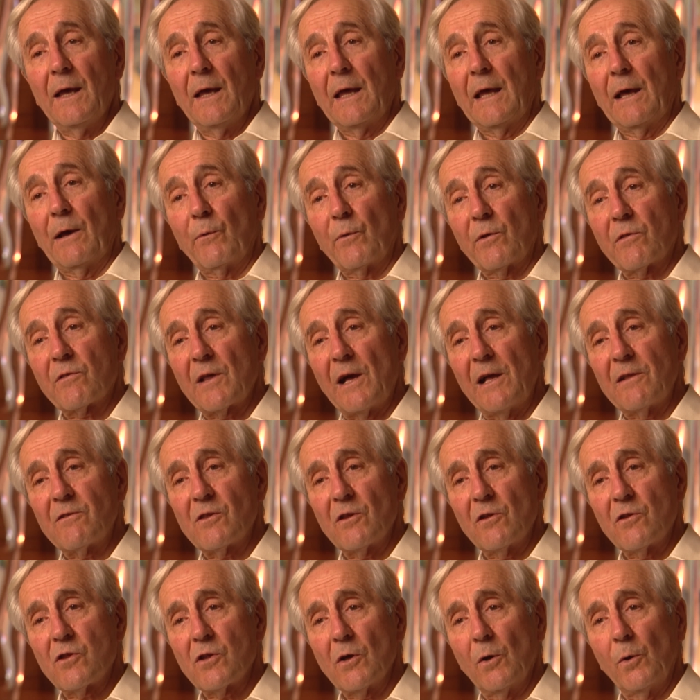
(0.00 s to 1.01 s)
it was
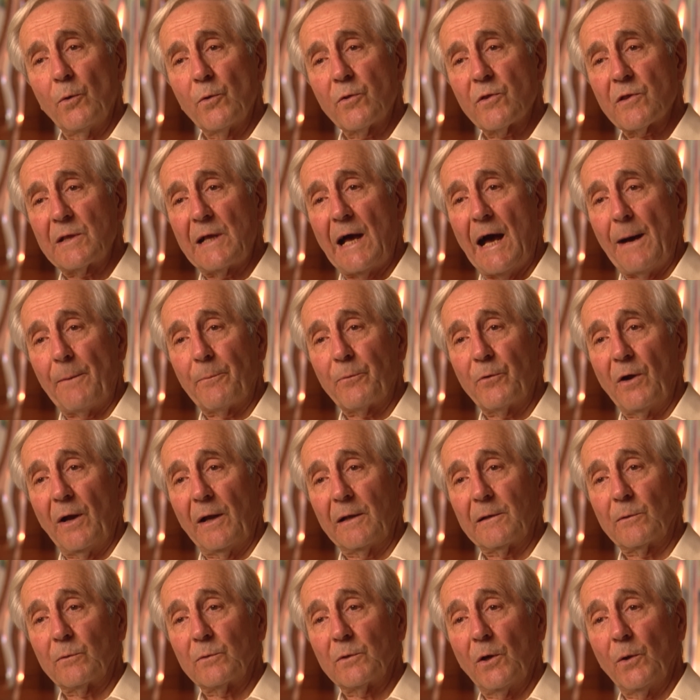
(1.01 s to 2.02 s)
such a showstopper
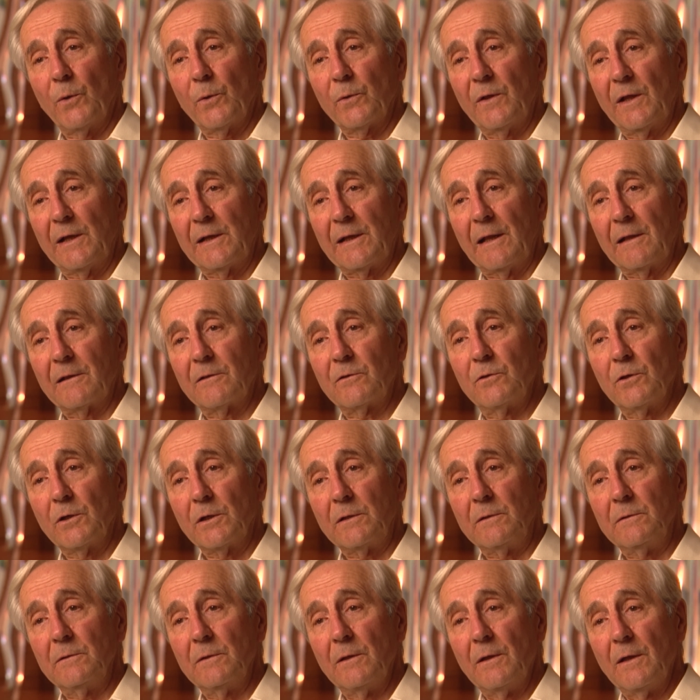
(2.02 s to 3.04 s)
on the road that it
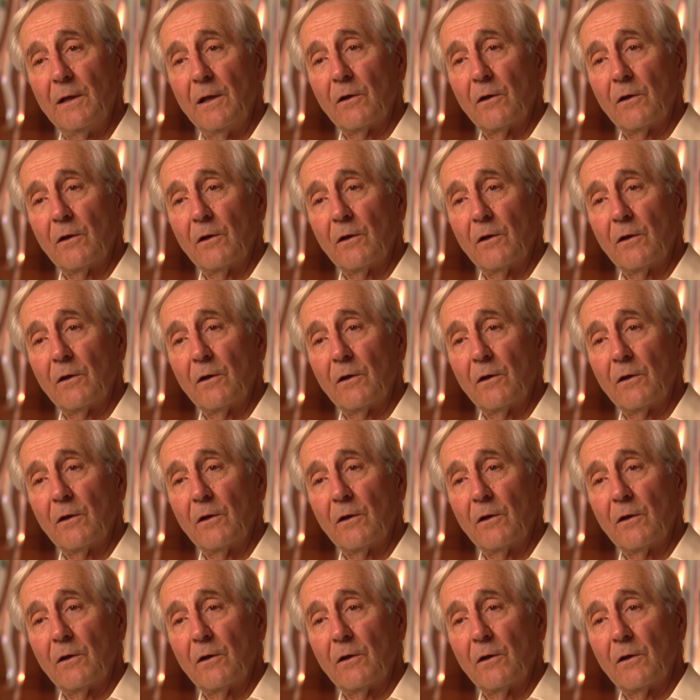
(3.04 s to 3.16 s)
could